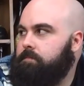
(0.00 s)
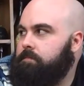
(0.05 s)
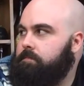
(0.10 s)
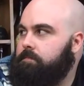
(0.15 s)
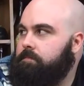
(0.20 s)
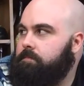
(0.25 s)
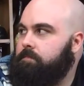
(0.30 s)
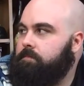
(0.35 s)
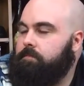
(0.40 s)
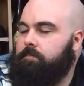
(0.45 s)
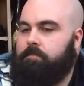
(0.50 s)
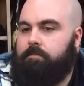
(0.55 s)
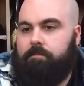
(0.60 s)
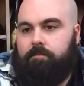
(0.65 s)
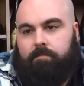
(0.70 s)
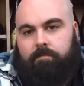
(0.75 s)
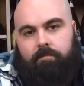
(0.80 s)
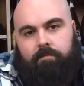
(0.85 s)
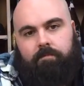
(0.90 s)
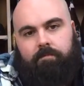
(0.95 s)

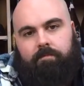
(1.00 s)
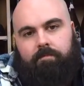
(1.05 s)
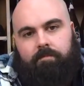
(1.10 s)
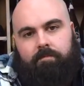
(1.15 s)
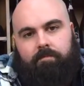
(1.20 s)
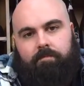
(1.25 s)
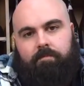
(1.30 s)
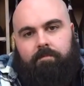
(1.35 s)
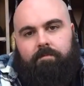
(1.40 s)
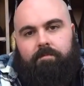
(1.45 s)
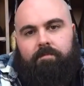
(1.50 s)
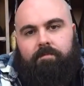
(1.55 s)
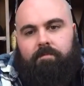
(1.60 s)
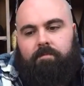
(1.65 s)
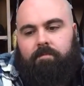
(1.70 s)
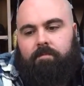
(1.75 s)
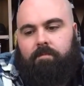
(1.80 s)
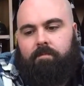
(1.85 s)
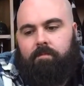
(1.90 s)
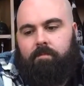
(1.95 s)

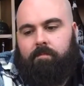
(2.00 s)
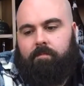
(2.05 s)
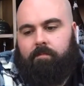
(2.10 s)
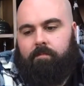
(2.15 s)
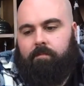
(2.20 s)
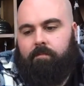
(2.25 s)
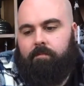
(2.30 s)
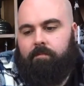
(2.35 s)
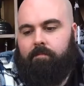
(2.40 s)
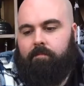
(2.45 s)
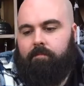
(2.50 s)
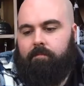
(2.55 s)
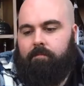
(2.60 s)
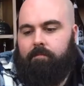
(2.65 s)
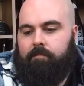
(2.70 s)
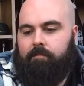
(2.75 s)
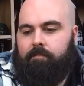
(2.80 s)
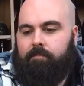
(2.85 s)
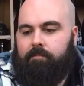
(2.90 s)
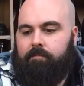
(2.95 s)

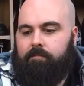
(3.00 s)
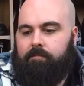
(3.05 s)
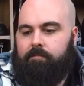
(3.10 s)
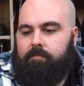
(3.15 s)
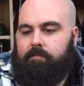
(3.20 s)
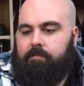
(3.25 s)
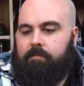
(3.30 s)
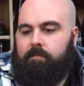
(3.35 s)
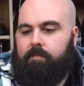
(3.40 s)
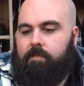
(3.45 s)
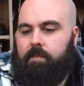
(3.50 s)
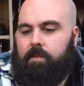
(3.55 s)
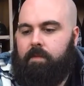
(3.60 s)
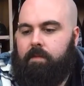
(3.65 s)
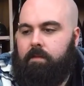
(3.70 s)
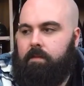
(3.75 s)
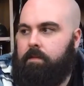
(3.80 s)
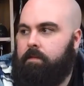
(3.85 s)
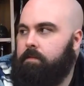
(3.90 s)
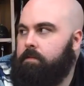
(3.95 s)

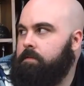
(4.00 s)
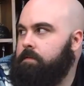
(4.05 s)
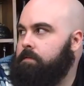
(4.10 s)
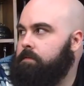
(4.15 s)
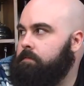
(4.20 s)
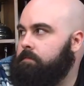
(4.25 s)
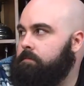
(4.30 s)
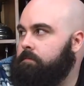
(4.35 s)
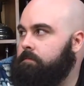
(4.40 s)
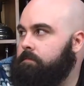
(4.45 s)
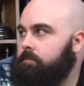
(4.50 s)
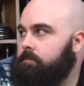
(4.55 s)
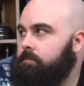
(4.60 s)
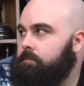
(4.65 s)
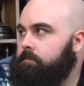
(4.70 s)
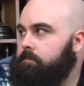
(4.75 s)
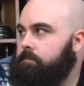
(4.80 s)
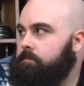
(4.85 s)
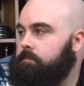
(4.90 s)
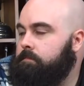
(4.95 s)

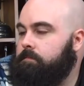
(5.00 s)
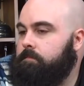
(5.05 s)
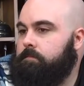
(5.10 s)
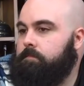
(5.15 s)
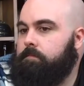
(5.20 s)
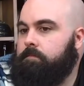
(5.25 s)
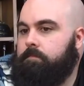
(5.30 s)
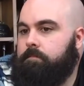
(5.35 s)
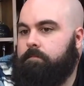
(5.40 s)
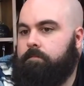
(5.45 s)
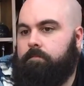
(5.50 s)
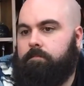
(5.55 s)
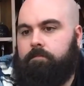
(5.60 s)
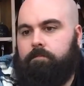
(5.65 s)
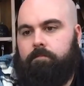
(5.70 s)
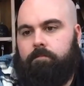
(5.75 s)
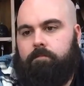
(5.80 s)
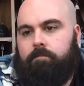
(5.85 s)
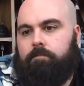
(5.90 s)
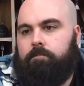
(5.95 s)

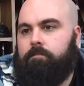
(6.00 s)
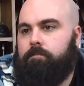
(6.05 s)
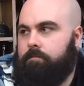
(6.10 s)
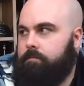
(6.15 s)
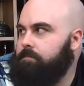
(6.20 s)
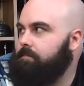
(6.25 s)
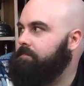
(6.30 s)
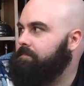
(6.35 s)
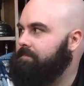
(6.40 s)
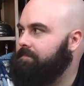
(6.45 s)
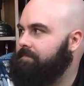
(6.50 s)
No words are spoken by the person on screen.